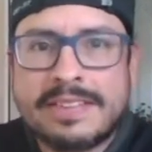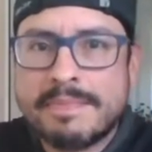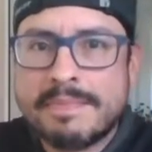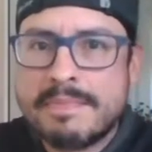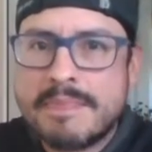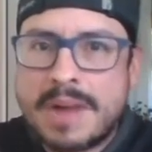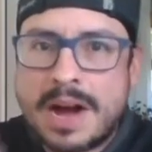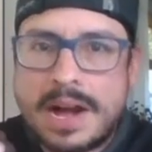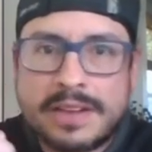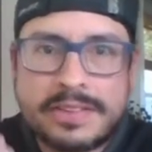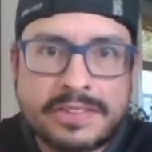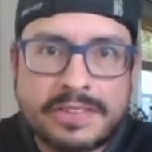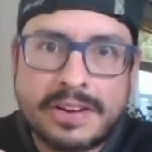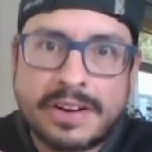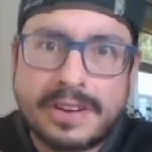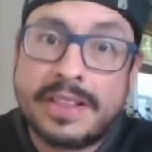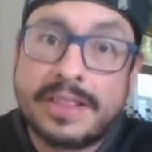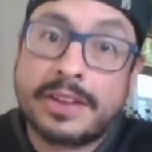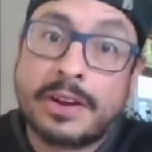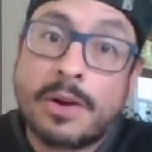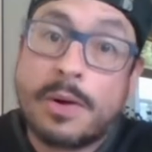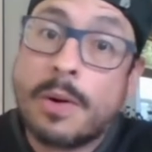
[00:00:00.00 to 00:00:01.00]
He's a monster
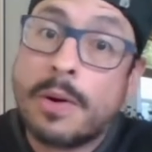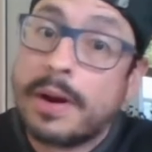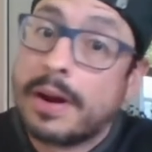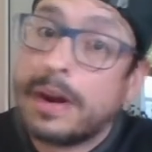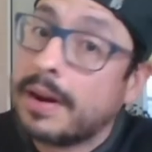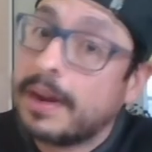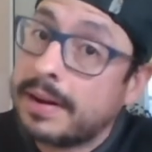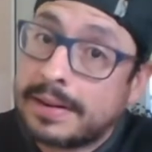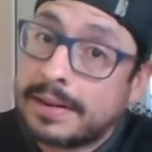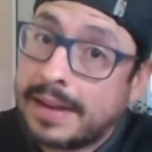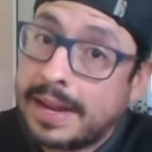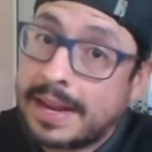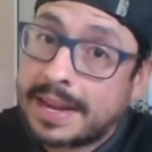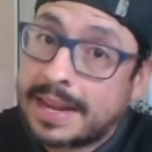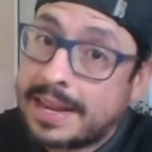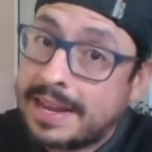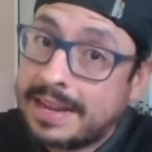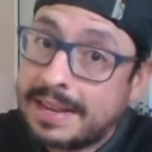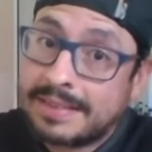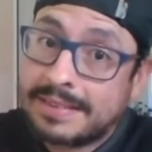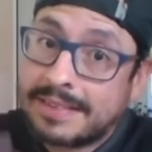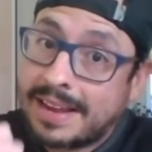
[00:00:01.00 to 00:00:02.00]
on the court. Like,
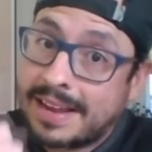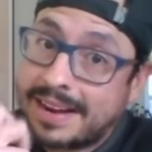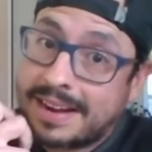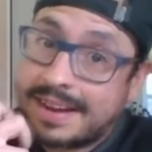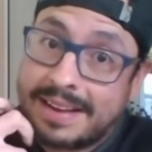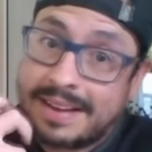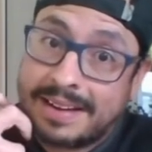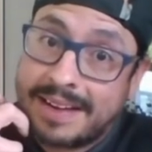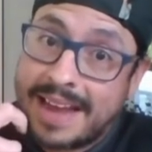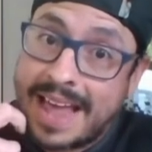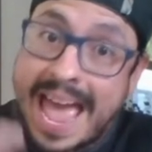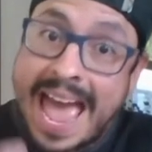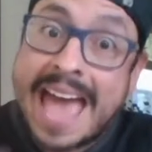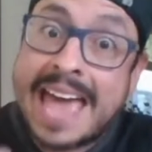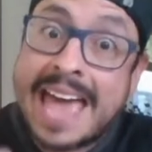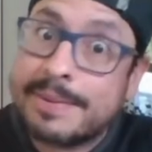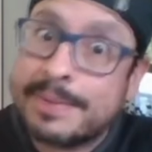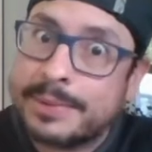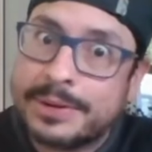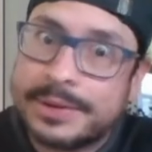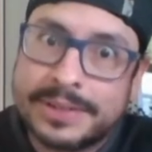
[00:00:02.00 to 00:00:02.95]
he is like an animal.